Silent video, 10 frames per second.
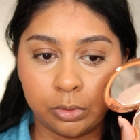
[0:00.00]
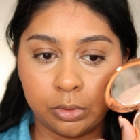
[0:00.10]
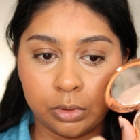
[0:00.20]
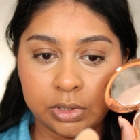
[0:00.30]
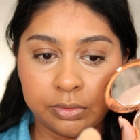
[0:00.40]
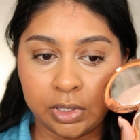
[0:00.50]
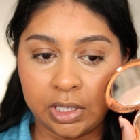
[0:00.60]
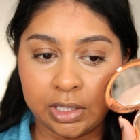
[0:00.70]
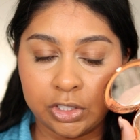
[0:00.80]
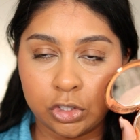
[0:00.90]
Flawless
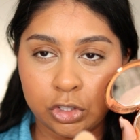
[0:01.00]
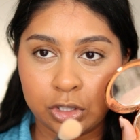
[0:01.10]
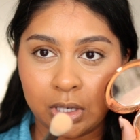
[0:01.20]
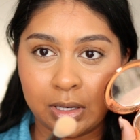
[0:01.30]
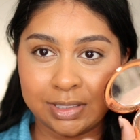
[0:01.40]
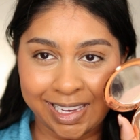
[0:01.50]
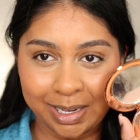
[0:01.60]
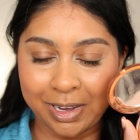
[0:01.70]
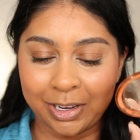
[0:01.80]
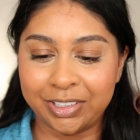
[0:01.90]
Finish
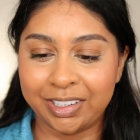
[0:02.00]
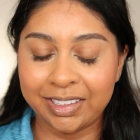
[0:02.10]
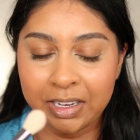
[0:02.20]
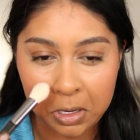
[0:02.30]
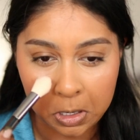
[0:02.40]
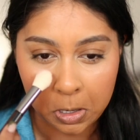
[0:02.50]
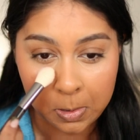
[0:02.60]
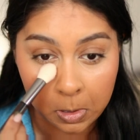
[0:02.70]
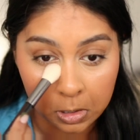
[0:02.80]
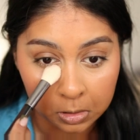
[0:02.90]
Setting Powder.
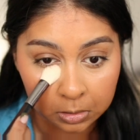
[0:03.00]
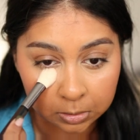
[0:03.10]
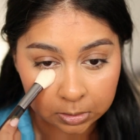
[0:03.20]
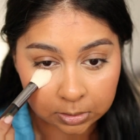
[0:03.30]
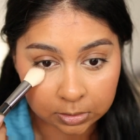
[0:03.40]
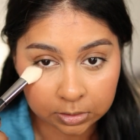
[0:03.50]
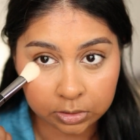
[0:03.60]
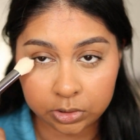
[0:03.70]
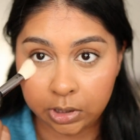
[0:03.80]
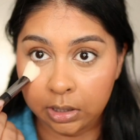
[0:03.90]
This is
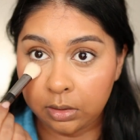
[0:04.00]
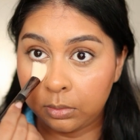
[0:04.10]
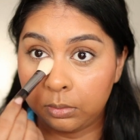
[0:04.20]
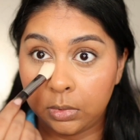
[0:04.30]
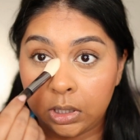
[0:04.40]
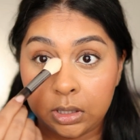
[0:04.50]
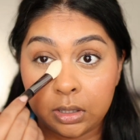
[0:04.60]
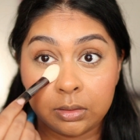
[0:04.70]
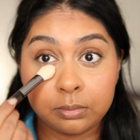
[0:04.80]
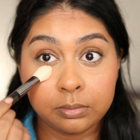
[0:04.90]
in the shade
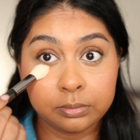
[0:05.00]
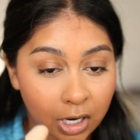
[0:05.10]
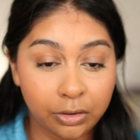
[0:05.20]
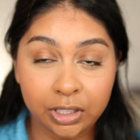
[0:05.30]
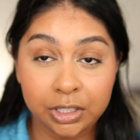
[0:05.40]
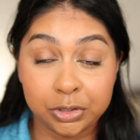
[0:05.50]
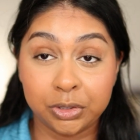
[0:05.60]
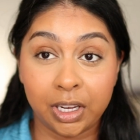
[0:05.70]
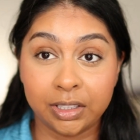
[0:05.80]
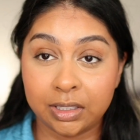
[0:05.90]
medium. I really
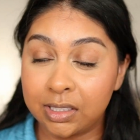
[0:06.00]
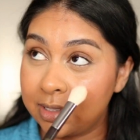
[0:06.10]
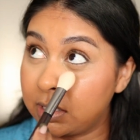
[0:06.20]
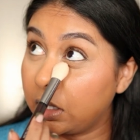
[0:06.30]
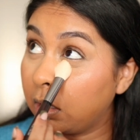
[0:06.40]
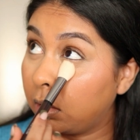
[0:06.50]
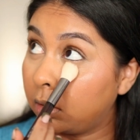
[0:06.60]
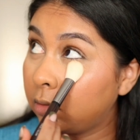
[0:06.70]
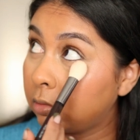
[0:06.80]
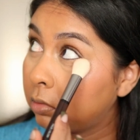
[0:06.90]
do like the
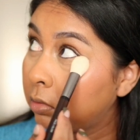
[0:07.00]
concealer.